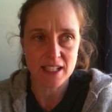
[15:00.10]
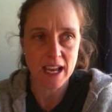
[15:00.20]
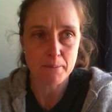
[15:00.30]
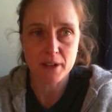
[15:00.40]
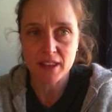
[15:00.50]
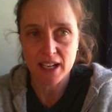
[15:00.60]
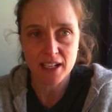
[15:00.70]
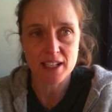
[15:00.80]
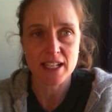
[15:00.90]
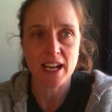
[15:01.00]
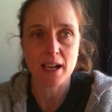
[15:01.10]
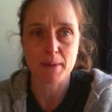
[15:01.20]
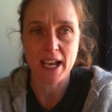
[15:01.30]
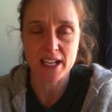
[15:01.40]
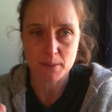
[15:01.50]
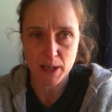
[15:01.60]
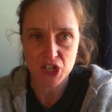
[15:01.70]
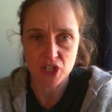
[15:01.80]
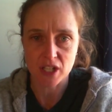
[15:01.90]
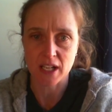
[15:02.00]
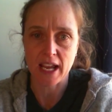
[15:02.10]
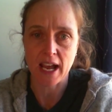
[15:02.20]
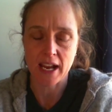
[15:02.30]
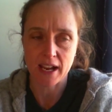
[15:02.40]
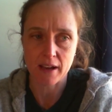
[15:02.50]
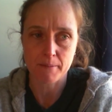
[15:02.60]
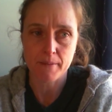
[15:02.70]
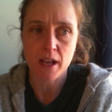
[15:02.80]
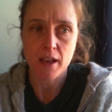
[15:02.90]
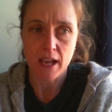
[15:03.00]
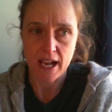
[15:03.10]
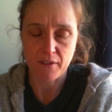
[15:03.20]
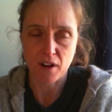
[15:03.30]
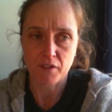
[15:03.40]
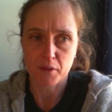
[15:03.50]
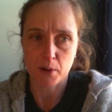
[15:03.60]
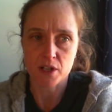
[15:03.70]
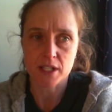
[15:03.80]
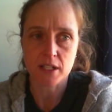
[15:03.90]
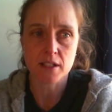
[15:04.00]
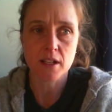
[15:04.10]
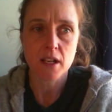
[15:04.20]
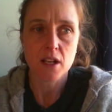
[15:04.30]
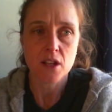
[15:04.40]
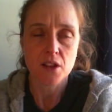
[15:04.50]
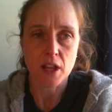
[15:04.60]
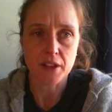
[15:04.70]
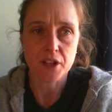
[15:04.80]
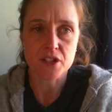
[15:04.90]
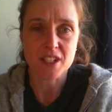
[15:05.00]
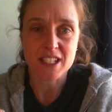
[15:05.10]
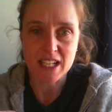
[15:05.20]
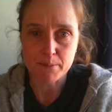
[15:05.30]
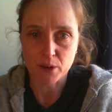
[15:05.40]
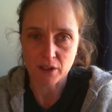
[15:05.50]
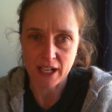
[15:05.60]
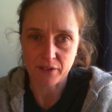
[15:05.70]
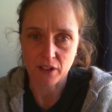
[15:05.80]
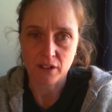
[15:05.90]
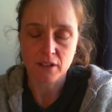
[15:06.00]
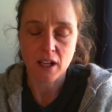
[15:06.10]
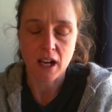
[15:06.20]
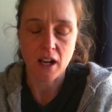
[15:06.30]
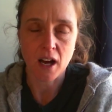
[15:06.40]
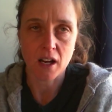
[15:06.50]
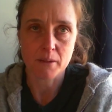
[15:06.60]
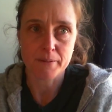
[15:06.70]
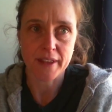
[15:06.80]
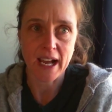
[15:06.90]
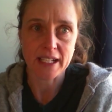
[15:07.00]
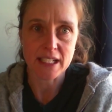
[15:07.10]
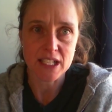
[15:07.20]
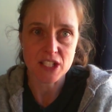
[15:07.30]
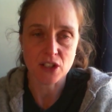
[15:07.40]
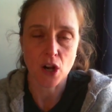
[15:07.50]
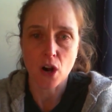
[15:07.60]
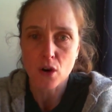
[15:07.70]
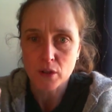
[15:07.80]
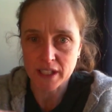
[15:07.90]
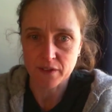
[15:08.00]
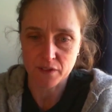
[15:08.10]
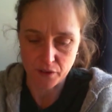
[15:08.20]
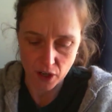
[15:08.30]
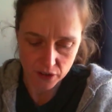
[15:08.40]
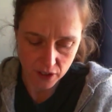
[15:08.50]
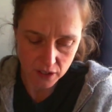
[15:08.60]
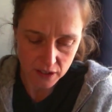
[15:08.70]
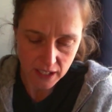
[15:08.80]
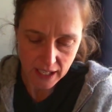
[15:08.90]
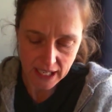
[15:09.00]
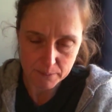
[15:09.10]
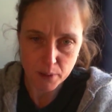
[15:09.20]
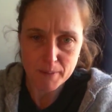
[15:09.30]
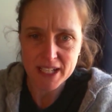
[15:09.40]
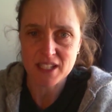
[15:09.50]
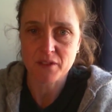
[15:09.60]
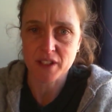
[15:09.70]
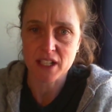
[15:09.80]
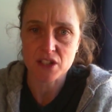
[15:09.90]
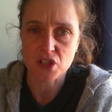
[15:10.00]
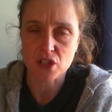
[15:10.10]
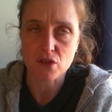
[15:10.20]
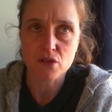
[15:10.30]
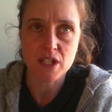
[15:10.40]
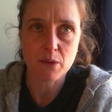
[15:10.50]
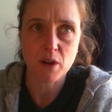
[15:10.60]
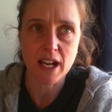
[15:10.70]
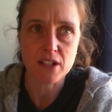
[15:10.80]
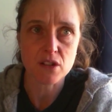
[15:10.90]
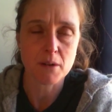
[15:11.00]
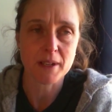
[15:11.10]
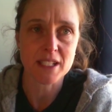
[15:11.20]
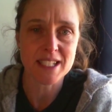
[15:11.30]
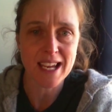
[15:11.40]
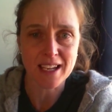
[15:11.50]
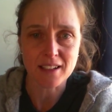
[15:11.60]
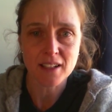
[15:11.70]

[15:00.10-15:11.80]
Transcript: empathetic as I am, as patient I am of a person, there's a deeper level that I need to go even farther and put myself in his shoes. And when I do, I'm like, dang,